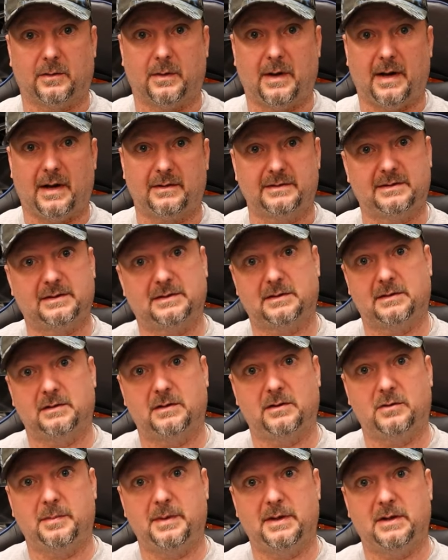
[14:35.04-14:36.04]
while because it's a
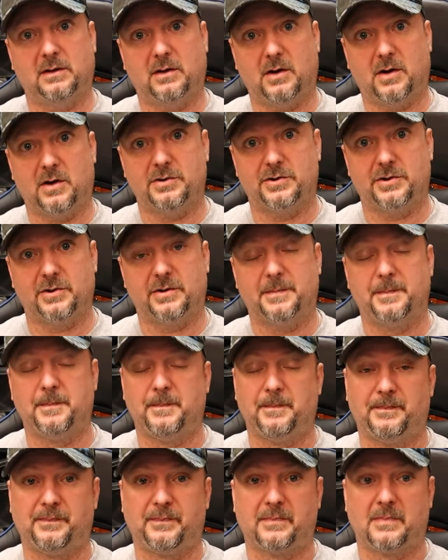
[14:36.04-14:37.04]
little bit larger,
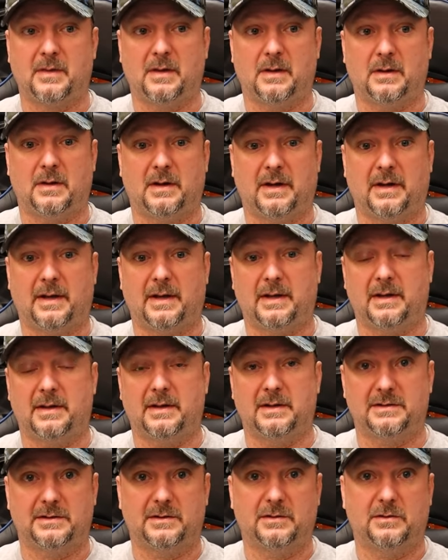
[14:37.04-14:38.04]
and
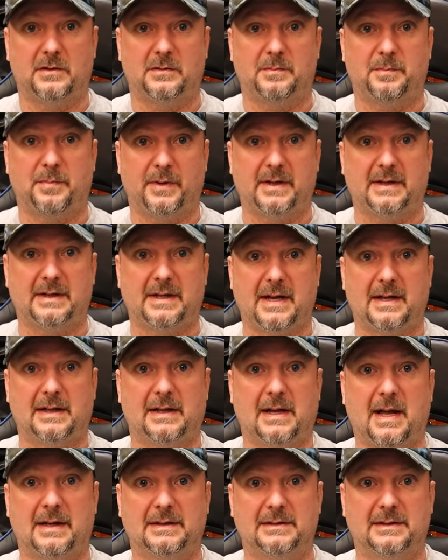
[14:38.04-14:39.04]
it's still a pretty tight
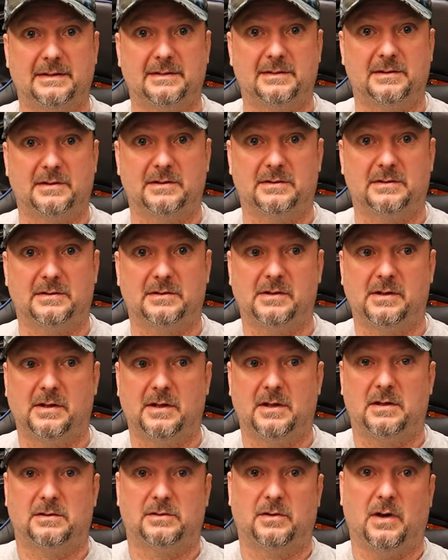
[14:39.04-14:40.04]
line distance.
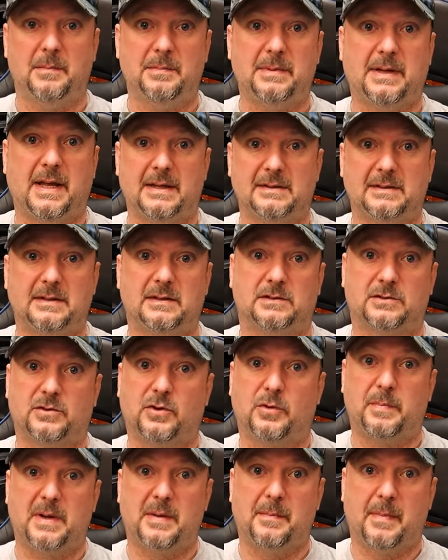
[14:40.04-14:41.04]
So I'm guessing it's
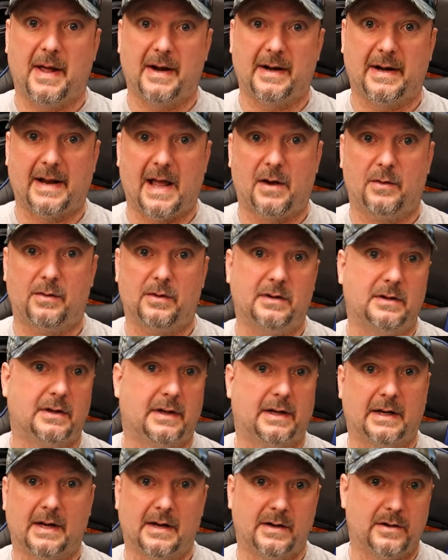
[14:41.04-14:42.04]
going to be about an hour,
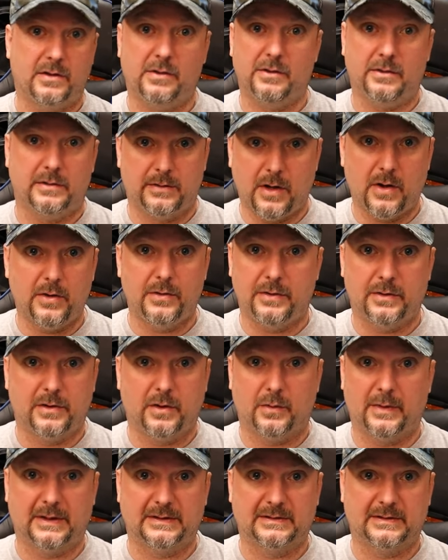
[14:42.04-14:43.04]
and I know you
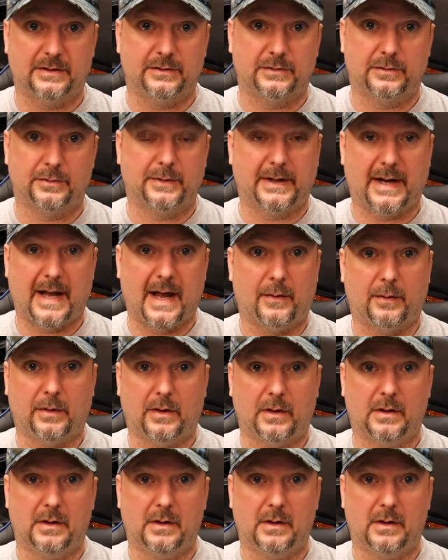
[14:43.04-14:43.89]
don't want to sit through an hour.